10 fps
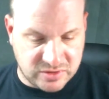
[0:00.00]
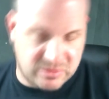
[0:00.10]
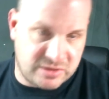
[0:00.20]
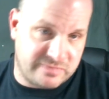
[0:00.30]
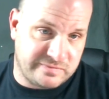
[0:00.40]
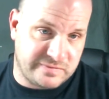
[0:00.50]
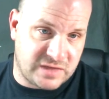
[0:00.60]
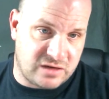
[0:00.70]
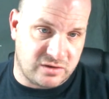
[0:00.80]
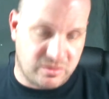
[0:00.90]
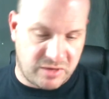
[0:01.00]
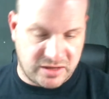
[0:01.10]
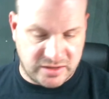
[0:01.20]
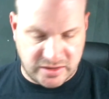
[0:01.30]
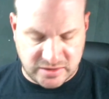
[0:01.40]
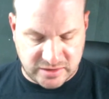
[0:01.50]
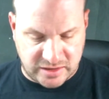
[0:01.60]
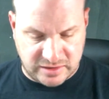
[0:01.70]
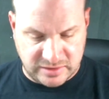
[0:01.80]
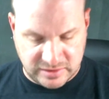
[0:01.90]
I mean, command dice,
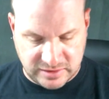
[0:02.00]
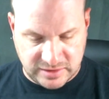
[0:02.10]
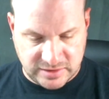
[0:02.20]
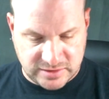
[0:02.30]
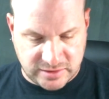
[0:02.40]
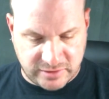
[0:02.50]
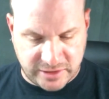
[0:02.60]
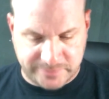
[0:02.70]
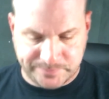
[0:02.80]
it's all right.